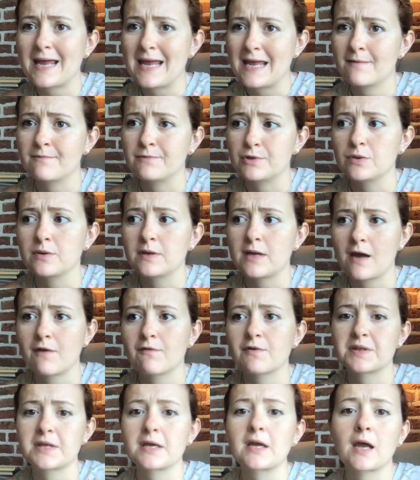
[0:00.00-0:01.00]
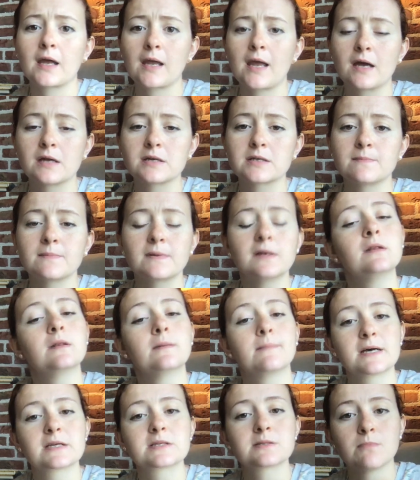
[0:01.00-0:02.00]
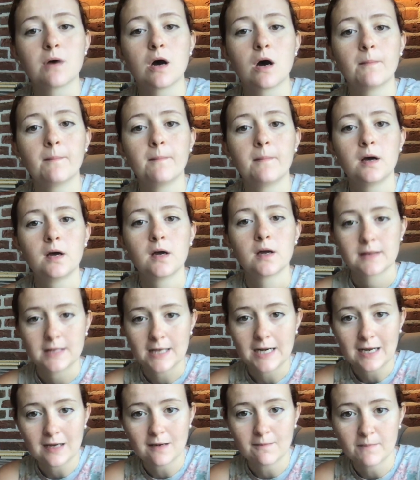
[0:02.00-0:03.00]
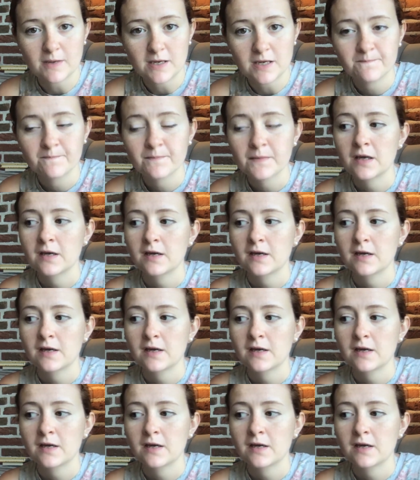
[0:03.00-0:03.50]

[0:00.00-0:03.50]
am doing everything I can to be the best mom that I can be.